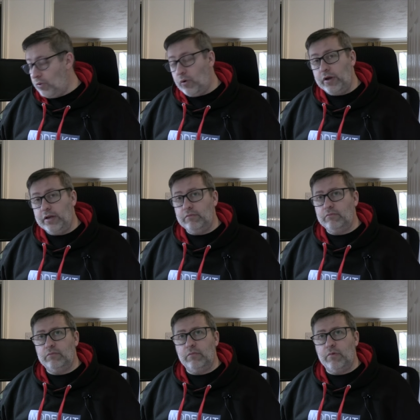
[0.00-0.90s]
point
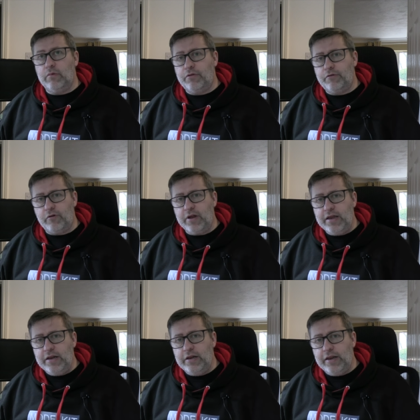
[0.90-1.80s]

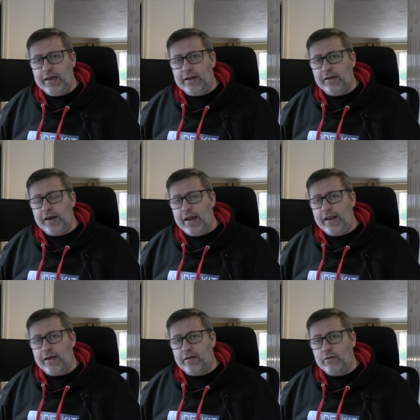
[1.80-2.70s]
three needle in
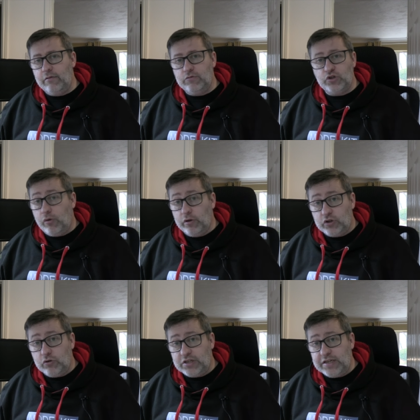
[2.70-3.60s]
it. So it'll
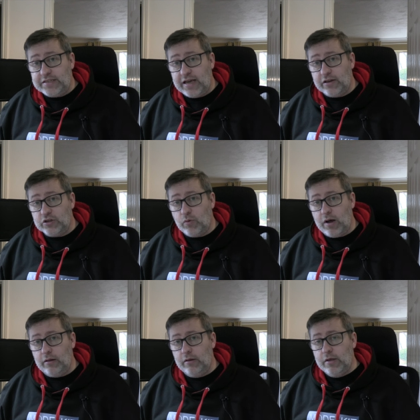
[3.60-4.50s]
do detail as
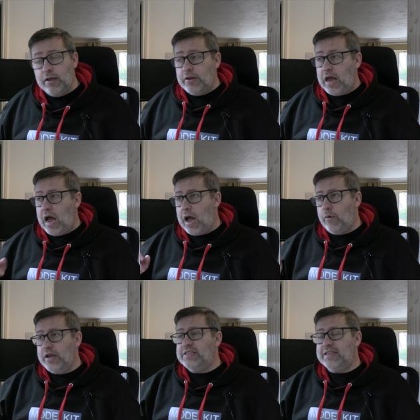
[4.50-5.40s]
well. Now, how
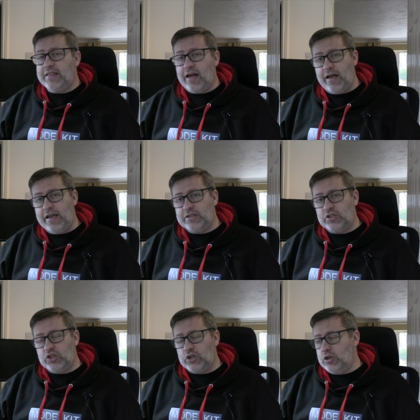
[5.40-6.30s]
easy that is
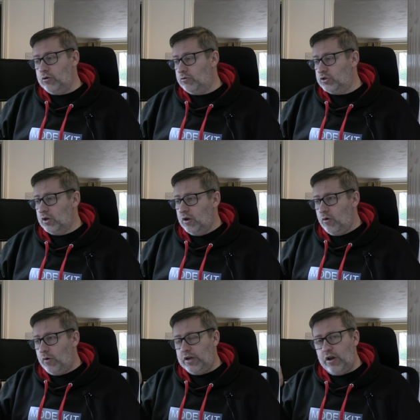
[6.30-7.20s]
to use
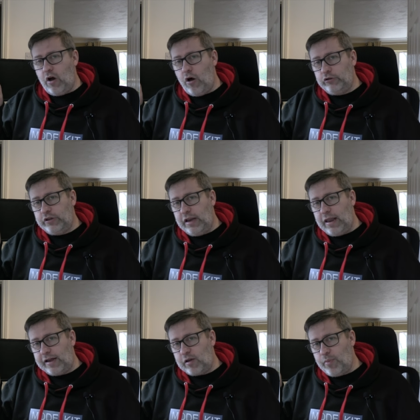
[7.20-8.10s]
when you're not holding it
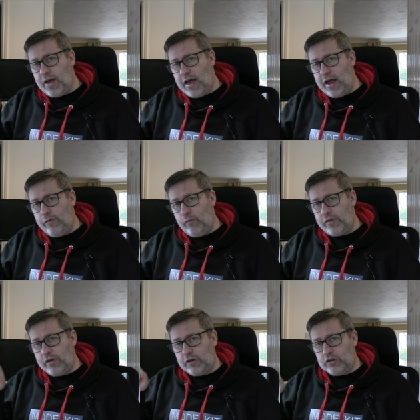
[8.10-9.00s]
like a pen,
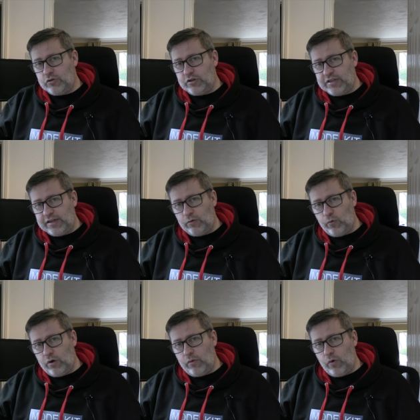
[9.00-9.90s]
whether you can do the detail
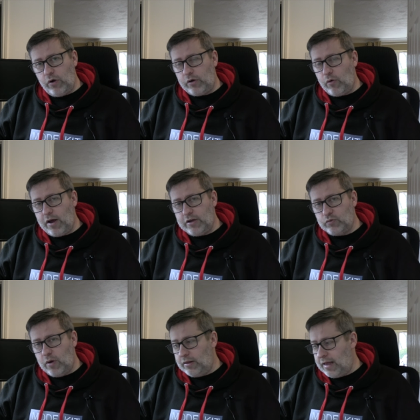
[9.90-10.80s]
work, work quite as
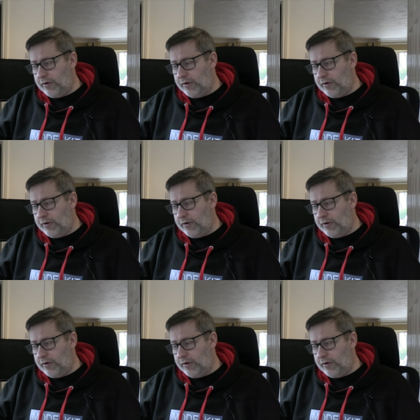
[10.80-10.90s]
well,